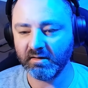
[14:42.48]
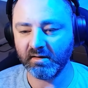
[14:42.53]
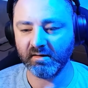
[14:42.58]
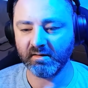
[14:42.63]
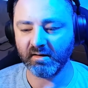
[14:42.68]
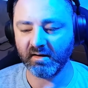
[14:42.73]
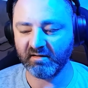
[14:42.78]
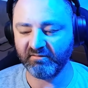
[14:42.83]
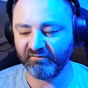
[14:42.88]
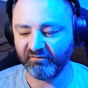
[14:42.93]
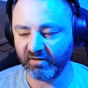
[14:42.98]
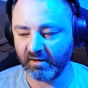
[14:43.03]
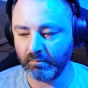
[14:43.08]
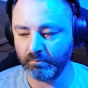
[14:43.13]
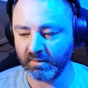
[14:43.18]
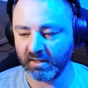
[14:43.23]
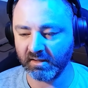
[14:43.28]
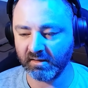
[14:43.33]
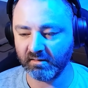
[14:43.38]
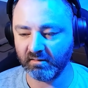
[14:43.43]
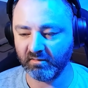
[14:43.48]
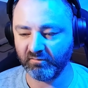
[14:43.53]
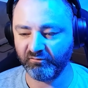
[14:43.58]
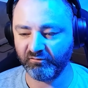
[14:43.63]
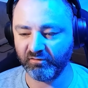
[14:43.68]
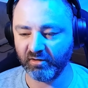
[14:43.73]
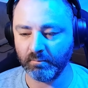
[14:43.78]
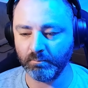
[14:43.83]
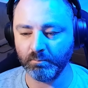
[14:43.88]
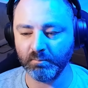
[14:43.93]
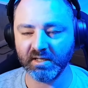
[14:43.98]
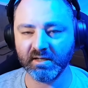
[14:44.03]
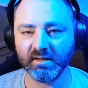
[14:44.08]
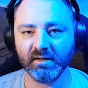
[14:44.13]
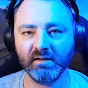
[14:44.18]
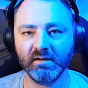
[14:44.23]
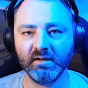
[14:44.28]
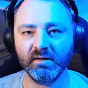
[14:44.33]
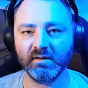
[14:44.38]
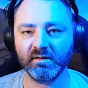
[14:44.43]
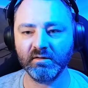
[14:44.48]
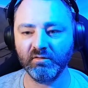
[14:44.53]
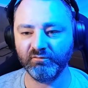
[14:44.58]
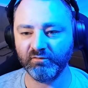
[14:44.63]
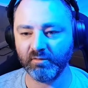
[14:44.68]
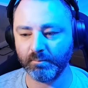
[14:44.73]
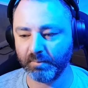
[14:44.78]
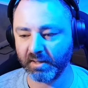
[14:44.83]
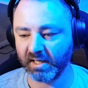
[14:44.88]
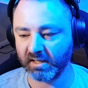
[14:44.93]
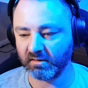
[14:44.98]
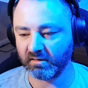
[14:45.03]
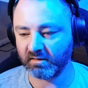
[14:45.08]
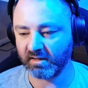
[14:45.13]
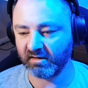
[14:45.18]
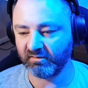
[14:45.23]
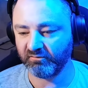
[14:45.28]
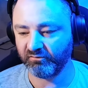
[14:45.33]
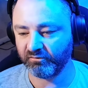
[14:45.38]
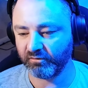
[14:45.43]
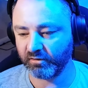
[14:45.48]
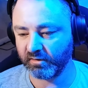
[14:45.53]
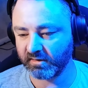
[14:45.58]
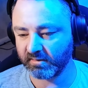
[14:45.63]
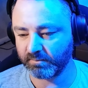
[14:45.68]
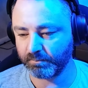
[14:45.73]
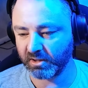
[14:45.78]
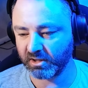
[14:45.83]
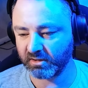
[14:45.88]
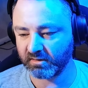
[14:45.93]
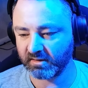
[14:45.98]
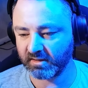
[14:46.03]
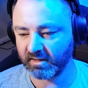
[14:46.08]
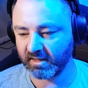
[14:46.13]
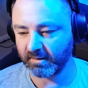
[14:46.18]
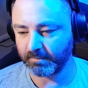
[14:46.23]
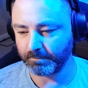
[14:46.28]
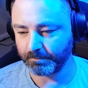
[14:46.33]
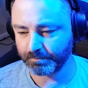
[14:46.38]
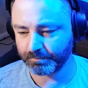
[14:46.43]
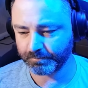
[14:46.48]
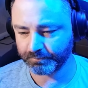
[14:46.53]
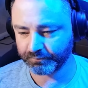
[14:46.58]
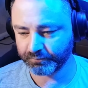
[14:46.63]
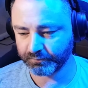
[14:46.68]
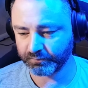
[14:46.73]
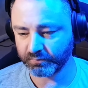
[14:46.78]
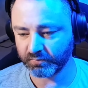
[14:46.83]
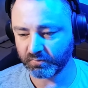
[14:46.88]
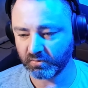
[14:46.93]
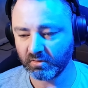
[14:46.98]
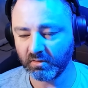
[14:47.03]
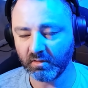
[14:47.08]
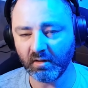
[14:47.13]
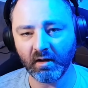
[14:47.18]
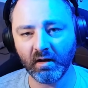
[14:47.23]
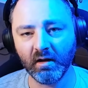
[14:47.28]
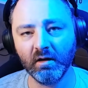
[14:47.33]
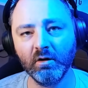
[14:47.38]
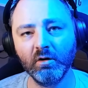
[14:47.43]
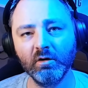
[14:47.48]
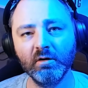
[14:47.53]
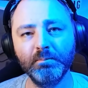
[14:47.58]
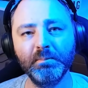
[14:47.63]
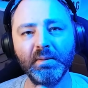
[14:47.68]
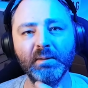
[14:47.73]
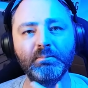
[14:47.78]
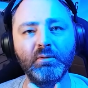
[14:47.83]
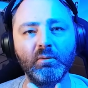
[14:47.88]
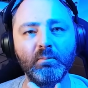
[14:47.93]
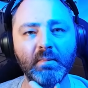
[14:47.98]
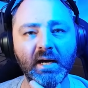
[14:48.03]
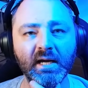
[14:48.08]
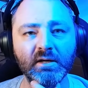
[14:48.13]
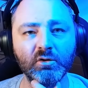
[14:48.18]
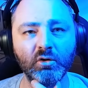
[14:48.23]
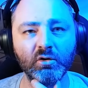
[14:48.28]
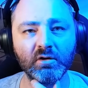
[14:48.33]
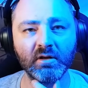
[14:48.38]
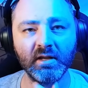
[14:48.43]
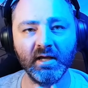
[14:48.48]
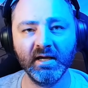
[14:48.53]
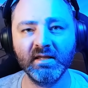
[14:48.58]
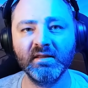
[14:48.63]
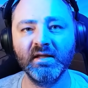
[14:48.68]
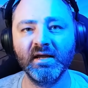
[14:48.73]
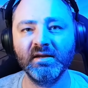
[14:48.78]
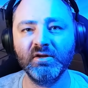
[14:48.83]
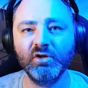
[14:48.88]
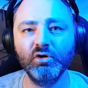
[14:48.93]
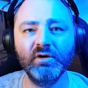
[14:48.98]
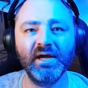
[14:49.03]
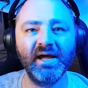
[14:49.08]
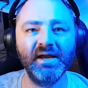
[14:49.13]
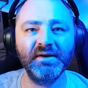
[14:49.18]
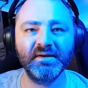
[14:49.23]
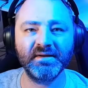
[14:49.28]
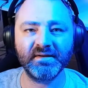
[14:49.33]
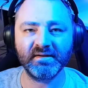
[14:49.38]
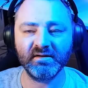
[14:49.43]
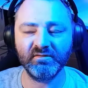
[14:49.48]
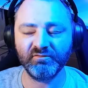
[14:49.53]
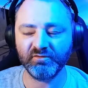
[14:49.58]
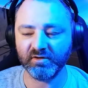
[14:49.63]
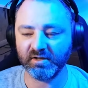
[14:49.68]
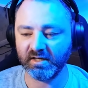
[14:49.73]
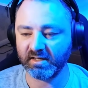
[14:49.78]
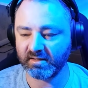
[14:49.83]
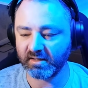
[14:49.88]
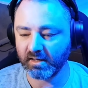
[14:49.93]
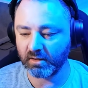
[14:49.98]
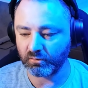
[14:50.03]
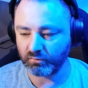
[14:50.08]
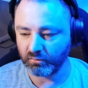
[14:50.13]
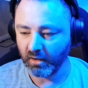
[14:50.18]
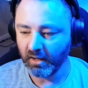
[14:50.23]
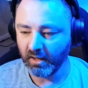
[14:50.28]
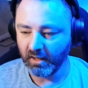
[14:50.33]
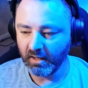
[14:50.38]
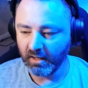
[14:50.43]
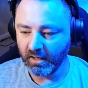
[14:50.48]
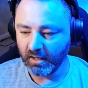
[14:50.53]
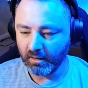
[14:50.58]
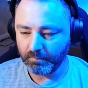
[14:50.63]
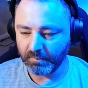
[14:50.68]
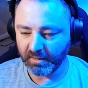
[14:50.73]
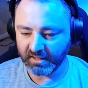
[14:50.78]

this flimsiness of a pedal, that first bit there. A lot of people might not like that. You can stiffen that out. But